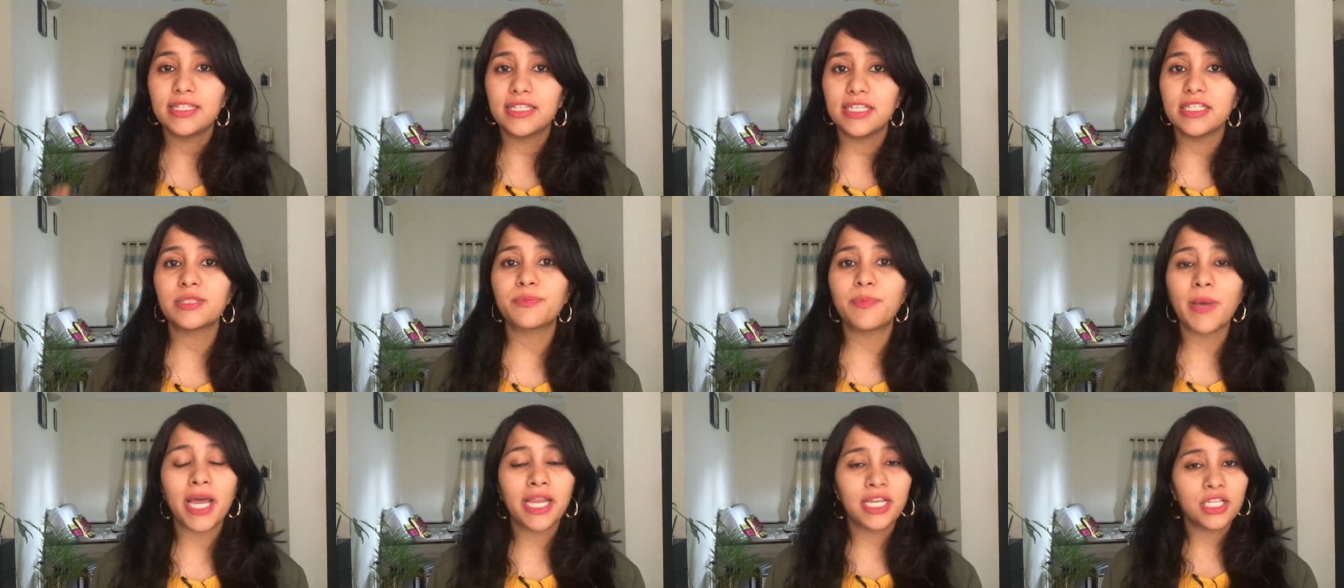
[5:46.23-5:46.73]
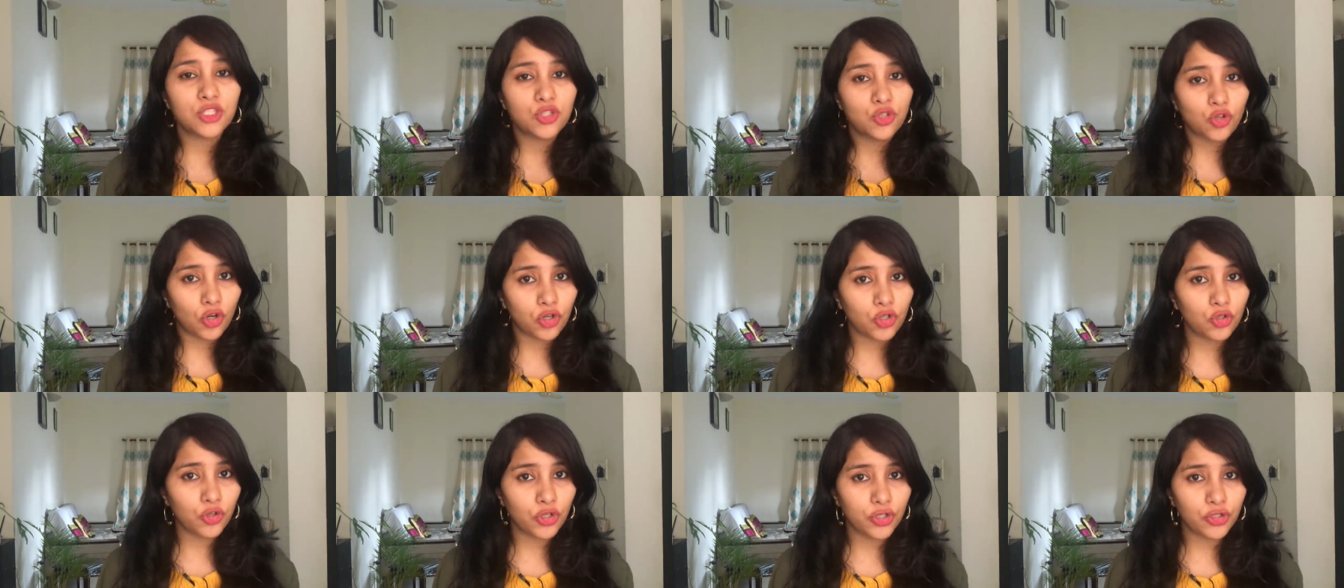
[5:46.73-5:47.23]
this ban is
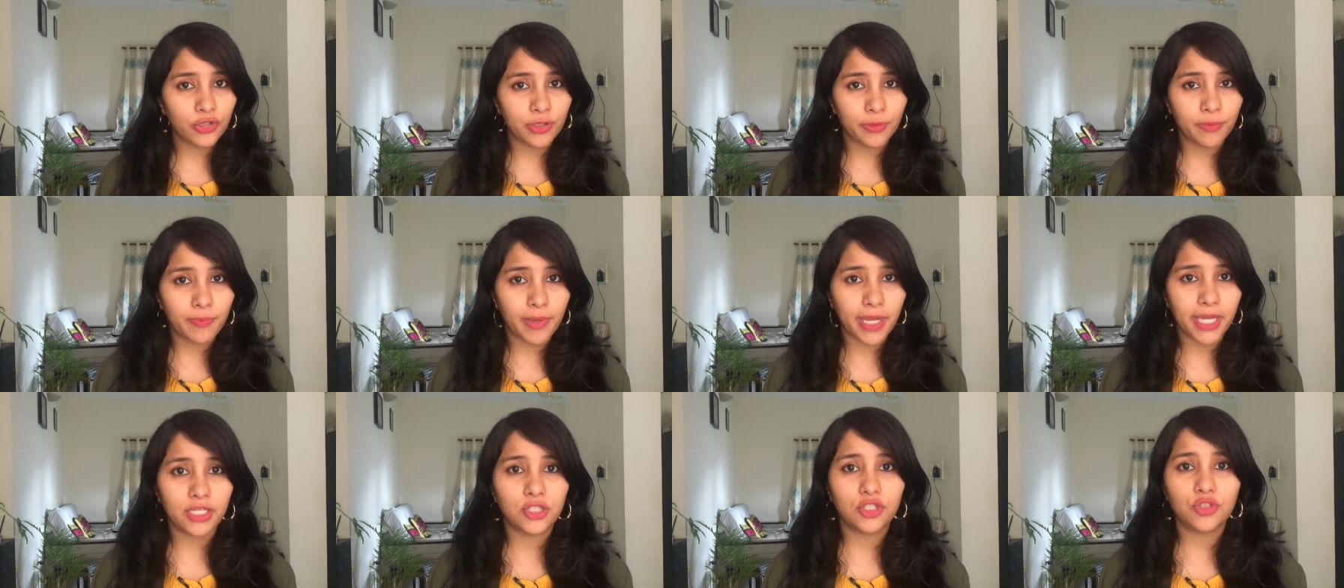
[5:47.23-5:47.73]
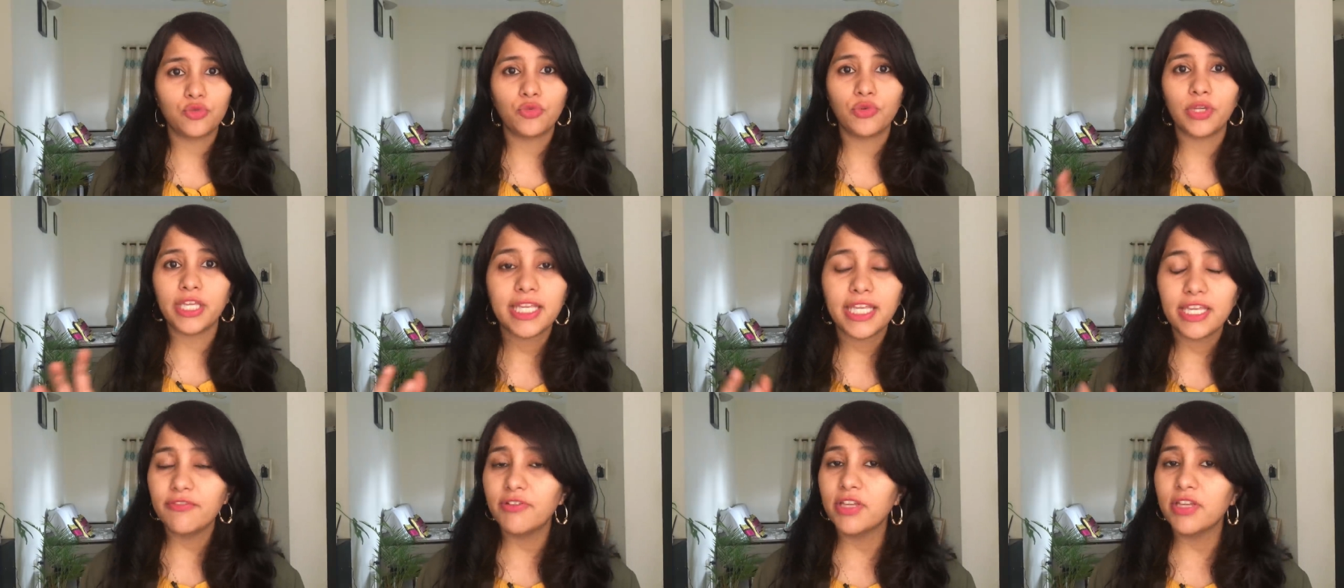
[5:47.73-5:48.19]
not going to impact you.